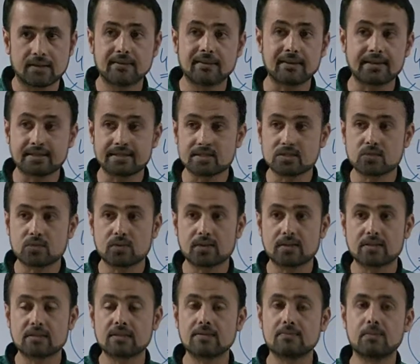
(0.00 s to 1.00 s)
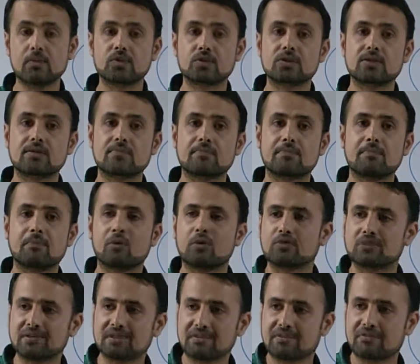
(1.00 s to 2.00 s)
That is what is the most
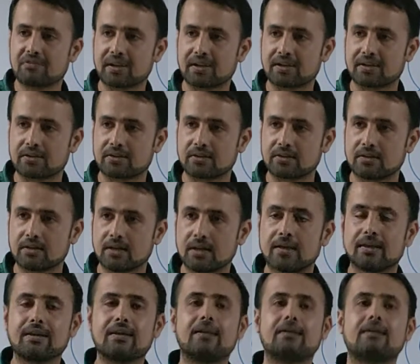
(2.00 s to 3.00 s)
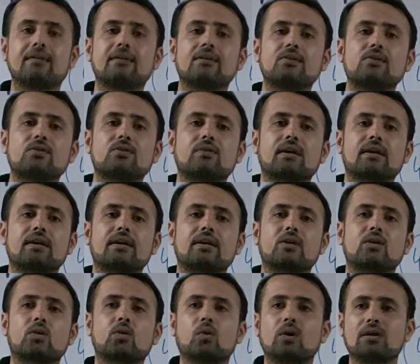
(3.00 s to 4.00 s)
important factor in order to write a
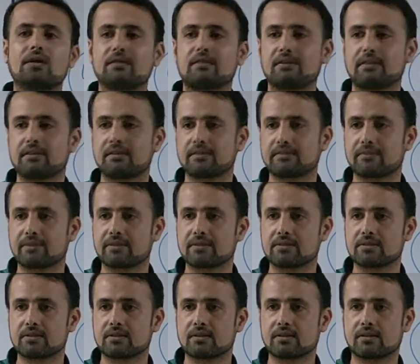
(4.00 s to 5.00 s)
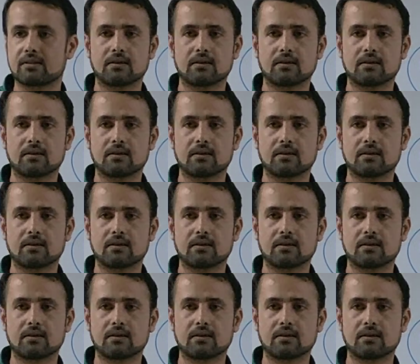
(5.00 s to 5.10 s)
qualitative essay.